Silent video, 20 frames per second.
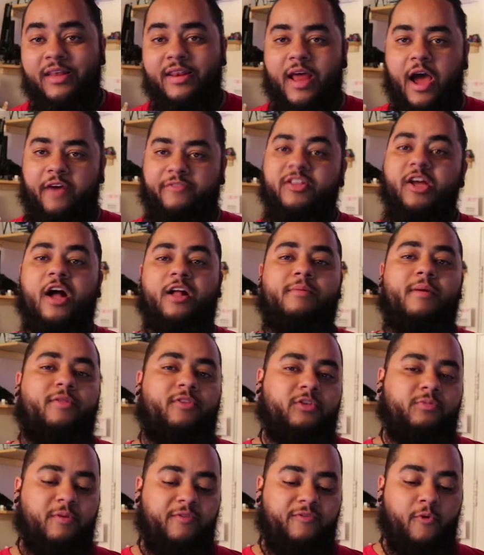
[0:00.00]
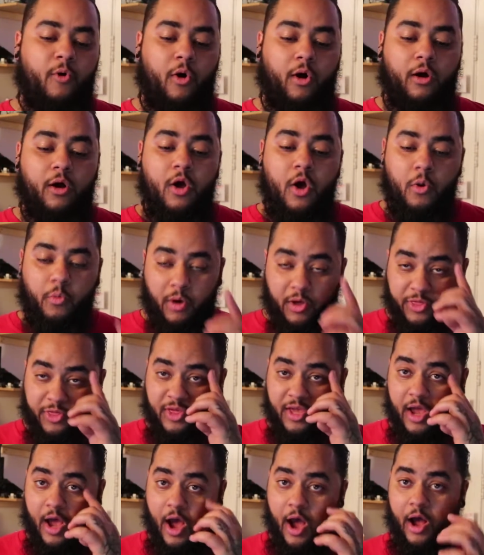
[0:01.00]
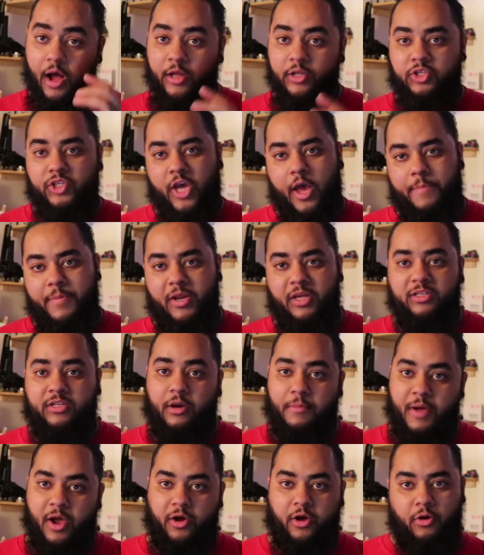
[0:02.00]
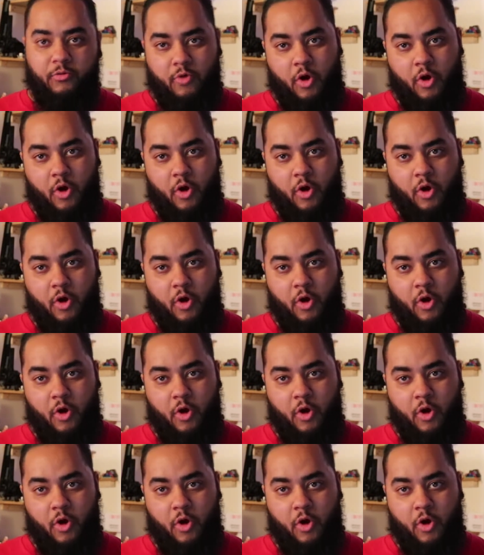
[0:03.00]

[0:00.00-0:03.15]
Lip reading: Now, I've talked about this before with the Japanese and American